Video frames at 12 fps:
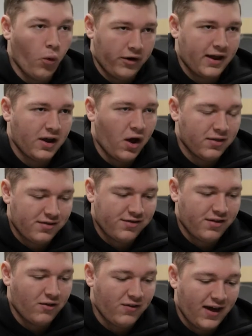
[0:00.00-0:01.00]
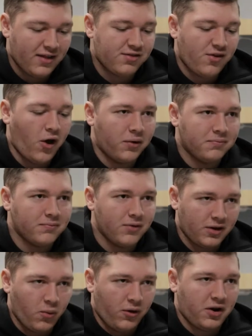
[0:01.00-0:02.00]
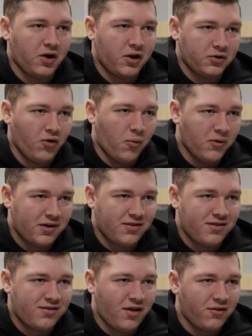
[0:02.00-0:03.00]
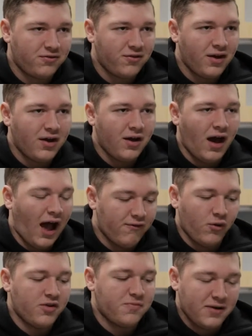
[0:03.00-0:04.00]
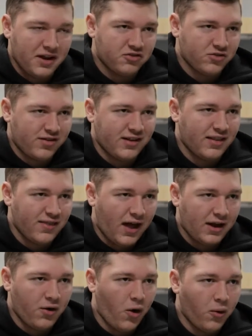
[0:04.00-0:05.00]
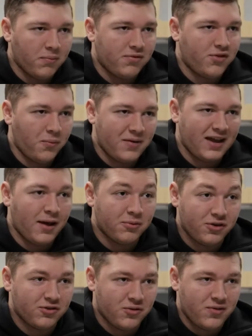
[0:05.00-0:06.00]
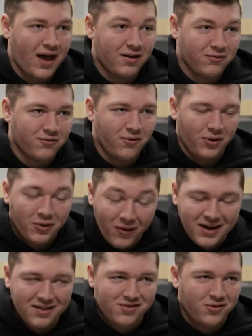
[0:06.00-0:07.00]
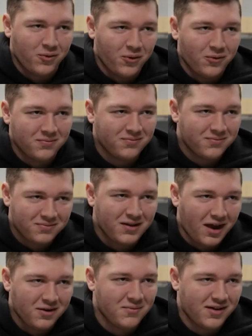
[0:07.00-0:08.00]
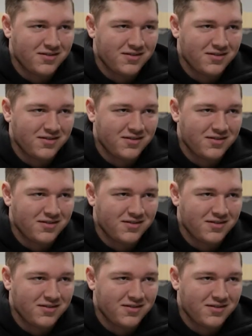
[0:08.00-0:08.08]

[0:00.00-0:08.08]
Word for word: working on stuff hands on, like working on Chromebooks and stuff. I've always been interested in that at home, so being able to do that for a grade at school kind of